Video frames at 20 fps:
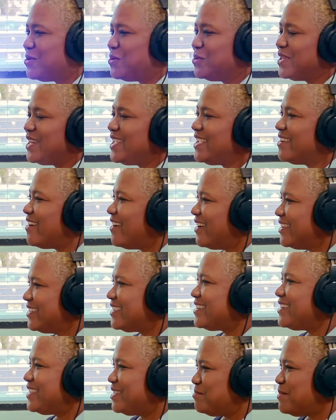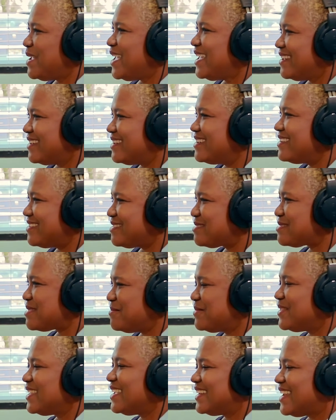only God could make
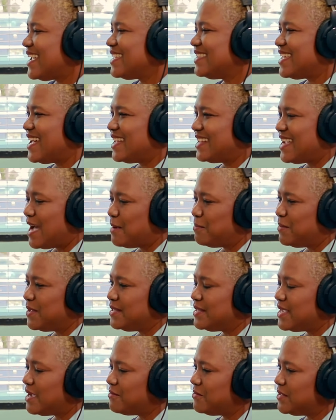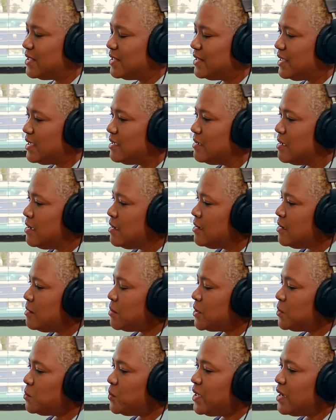something like that happen, definitely.
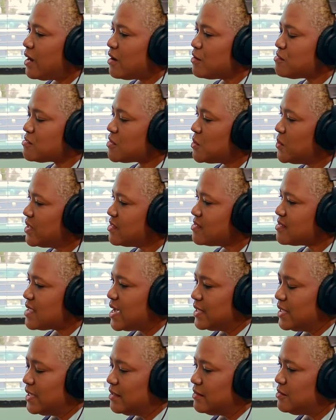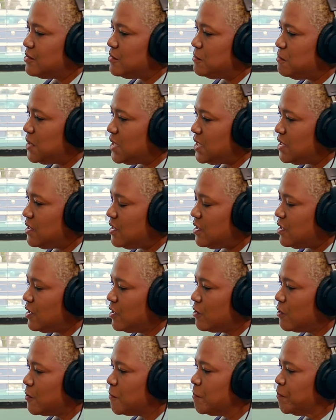But we are so excited to be
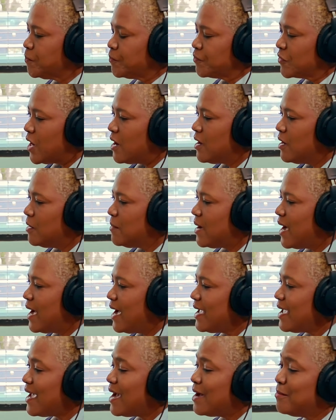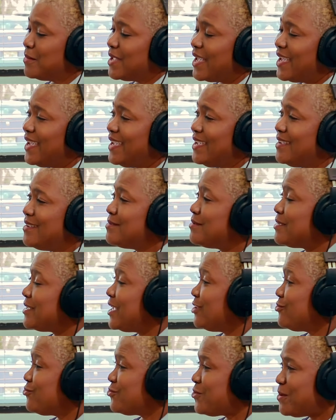here um, I am a
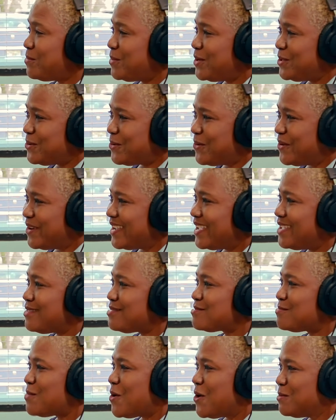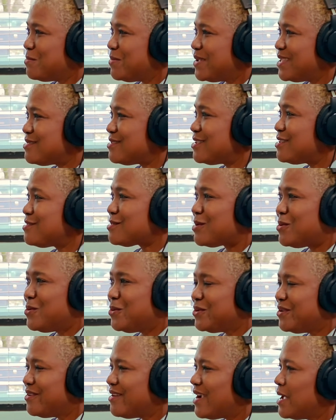entrepreneur, a small business
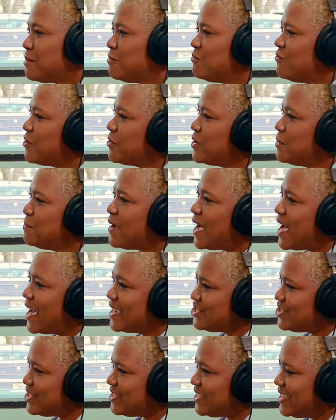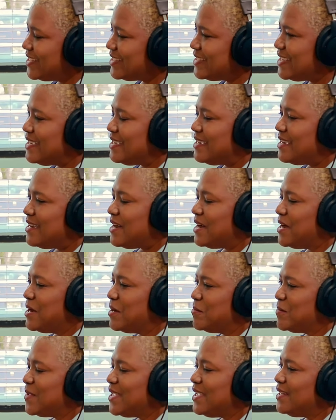owner. I'm very passionate,
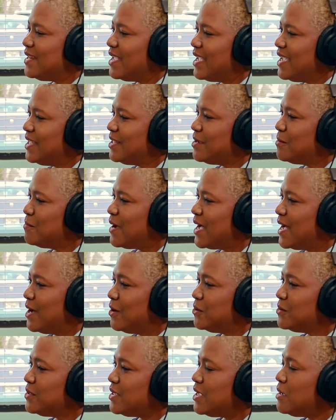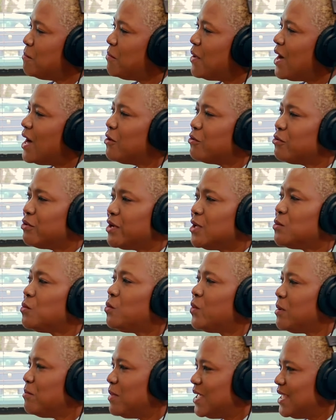um, Elaine, about empowering
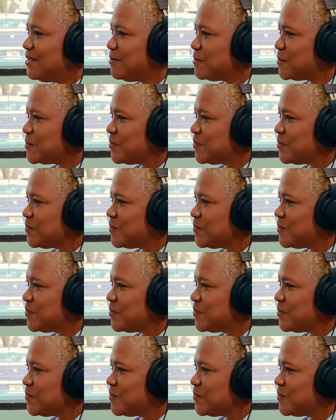women